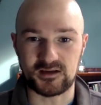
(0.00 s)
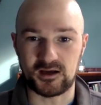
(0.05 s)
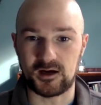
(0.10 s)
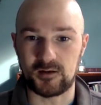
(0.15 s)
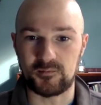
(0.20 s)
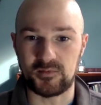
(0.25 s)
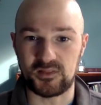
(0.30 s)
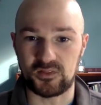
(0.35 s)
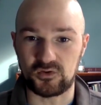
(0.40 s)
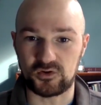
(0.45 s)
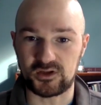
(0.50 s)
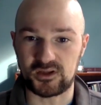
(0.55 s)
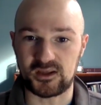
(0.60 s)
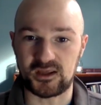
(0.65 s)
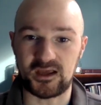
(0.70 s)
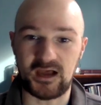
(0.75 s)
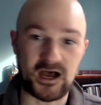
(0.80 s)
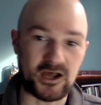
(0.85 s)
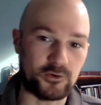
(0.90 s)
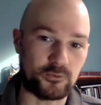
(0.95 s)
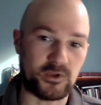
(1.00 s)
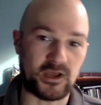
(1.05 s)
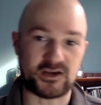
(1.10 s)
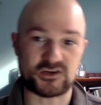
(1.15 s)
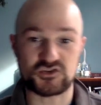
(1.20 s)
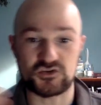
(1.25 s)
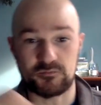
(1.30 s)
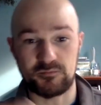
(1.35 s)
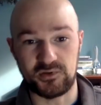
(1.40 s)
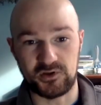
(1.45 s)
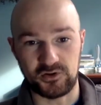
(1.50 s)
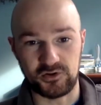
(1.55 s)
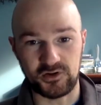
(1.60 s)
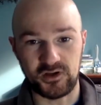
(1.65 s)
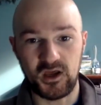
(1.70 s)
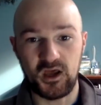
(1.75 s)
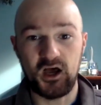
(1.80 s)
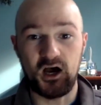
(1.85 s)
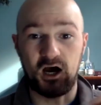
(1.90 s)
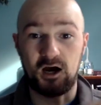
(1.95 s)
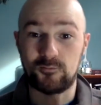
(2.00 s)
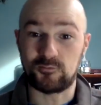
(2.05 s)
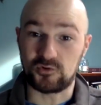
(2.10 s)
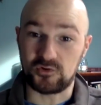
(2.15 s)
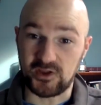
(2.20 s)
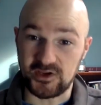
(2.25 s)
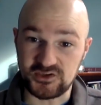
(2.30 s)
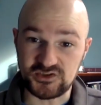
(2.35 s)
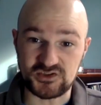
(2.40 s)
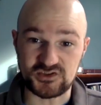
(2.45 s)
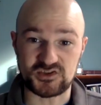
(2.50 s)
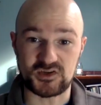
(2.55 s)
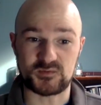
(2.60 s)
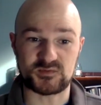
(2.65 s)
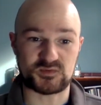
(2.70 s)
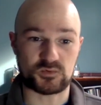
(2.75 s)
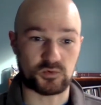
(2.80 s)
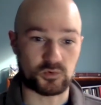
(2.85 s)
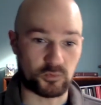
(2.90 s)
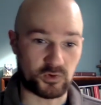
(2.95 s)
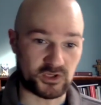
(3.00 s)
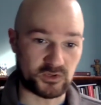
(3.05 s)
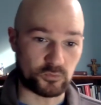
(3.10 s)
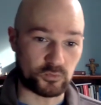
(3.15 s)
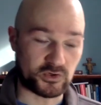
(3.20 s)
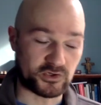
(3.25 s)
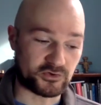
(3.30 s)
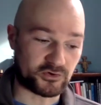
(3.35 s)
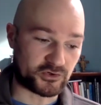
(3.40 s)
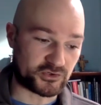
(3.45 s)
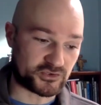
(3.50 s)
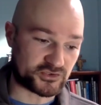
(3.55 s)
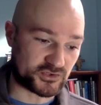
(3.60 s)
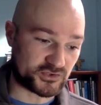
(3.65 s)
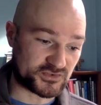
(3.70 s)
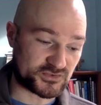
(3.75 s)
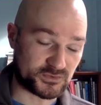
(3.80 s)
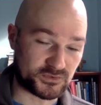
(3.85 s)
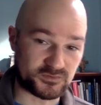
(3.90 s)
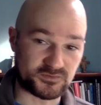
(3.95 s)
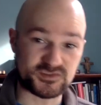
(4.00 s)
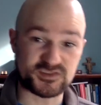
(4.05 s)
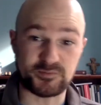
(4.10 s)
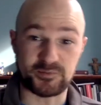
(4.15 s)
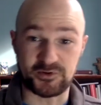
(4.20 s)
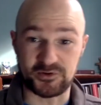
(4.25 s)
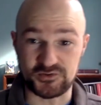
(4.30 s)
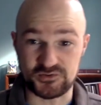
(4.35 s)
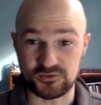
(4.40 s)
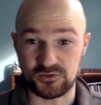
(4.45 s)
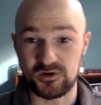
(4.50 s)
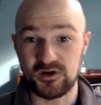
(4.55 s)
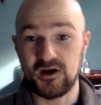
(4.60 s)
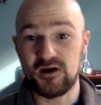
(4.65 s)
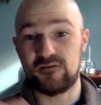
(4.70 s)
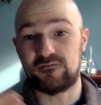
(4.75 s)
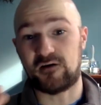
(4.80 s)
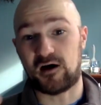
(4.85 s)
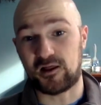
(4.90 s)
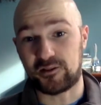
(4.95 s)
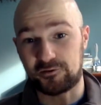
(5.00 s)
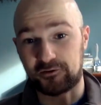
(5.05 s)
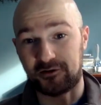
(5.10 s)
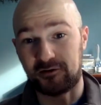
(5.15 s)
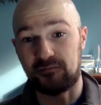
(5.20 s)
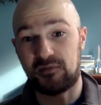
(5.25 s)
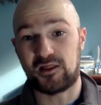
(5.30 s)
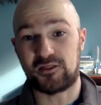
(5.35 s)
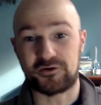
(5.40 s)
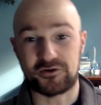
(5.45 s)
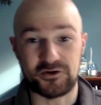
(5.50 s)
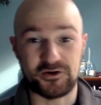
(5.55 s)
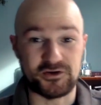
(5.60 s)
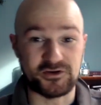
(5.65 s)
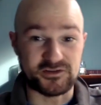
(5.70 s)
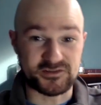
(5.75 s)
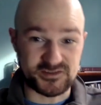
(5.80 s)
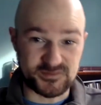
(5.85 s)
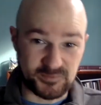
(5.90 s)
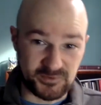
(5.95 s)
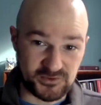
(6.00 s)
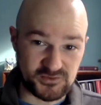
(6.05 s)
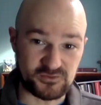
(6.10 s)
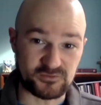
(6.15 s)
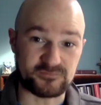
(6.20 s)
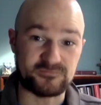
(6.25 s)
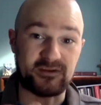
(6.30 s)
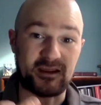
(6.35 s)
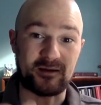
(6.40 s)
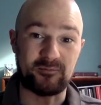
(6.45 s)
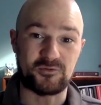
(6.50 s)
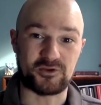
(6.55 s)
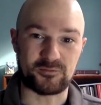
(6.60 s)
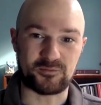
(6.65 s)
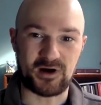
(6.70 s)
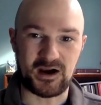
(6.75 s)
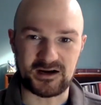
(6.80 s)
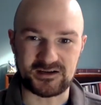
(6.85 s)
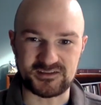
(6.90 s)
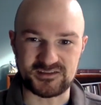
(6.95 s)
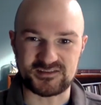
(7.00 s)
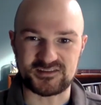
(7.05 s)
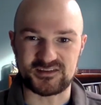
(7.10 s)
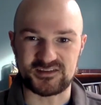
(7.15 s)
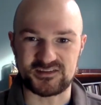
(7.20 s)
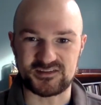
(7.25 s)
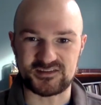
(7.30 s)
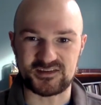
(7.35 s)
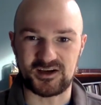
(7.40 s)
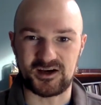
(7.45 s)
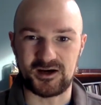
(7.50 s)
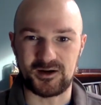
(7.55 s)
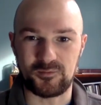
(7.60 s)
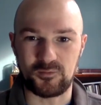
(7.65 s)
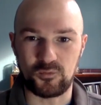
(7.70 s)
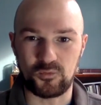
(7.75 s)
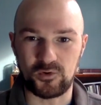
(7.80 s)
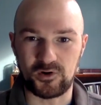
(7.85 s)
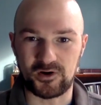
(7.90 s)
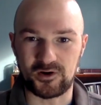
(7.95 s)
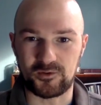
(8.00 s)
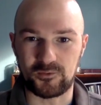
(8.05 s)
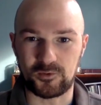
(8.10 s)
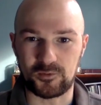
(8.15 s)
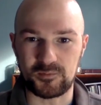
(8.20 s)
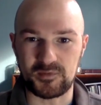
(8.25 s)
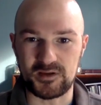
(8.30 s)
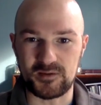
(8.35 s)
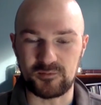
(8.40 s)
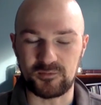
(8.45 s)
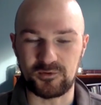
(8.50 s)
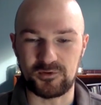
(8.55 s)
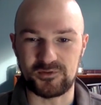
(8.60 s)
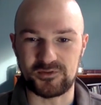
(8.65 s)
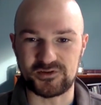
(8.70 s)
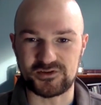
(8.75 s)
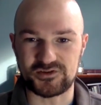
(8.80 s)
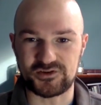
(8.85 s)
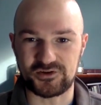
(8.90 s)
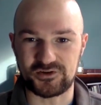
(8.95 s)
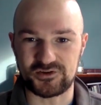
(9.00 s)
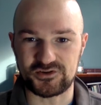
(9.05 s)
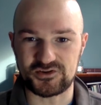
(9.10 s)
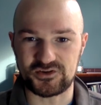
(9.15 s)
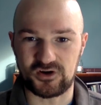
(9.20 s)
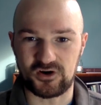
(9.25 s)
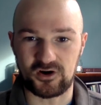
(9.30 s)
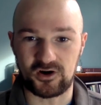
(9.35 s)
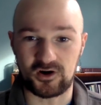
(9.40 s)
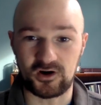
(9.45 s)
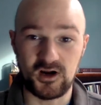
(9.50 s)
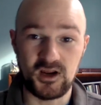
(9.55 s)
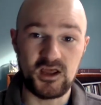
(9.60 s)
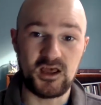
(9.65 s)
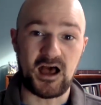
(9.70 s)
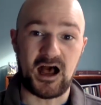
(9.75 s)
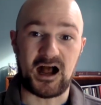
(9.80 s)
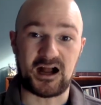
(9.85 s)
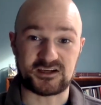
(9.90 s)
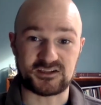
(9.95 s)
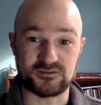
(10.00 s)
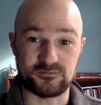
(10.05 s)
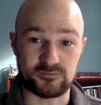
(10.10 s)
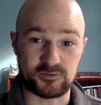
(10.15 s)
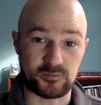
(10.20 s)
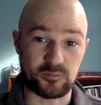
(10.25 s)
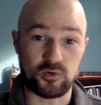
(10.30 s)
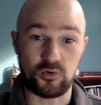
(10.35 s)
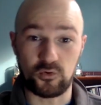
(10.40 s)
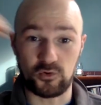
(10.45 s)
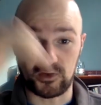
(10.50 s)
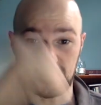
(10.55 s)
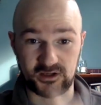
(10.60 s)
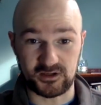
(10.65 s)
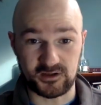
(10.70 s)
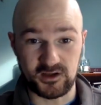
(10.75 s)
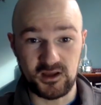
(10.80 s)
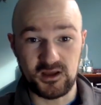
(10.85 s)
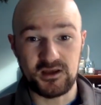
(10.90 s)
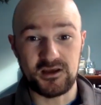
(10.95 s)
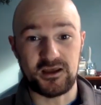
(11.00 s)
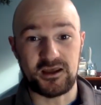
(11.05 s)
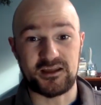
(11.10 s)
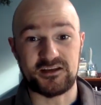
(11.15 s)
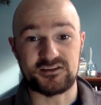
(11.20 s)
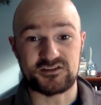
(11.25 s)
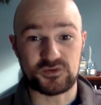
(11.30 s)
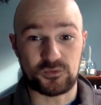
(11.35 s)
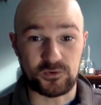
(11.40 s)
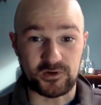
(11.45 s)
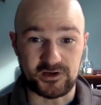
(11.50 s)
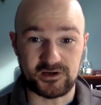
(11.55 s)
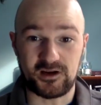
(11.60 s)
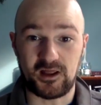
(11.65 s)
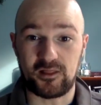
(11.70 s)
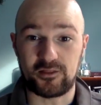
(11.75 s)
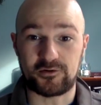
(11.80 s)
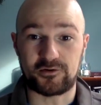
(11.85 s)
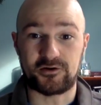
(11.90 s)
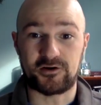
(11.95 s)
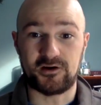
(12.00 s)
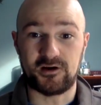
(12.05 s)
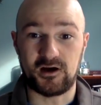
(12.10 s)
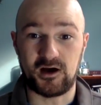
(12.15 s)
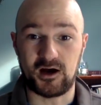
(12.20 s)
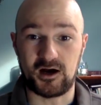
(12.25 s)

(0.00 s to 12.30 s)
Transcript: And looking at how do we actually build relationships where we nurture sort of spiritual father and motherhood and spiritual family practices, where people in the church are actively pouring into one another